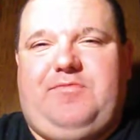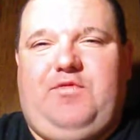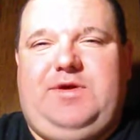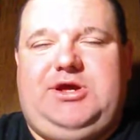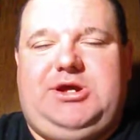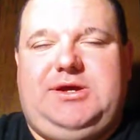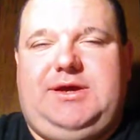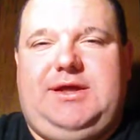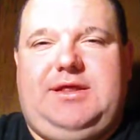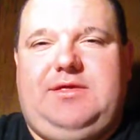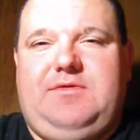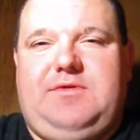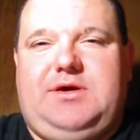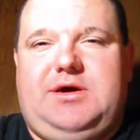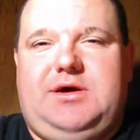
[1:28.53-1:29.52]
we should get a
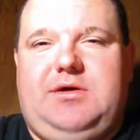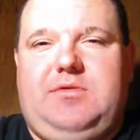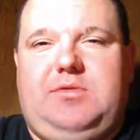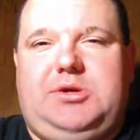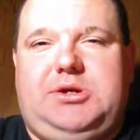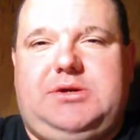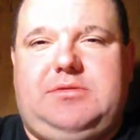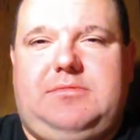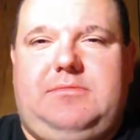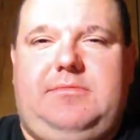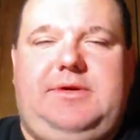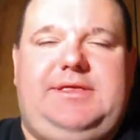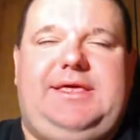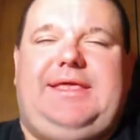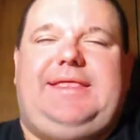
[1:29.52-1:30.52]
new coach.
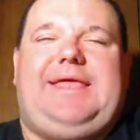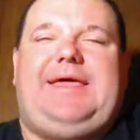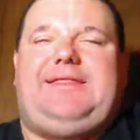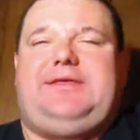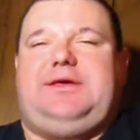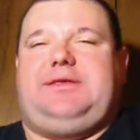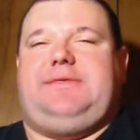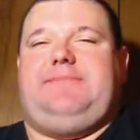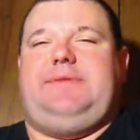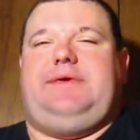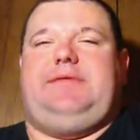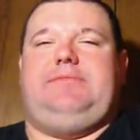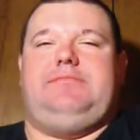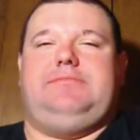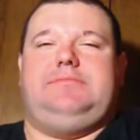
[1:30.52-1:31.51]
But that's just
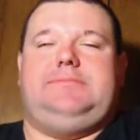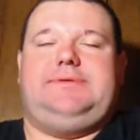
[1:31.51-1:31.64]
me.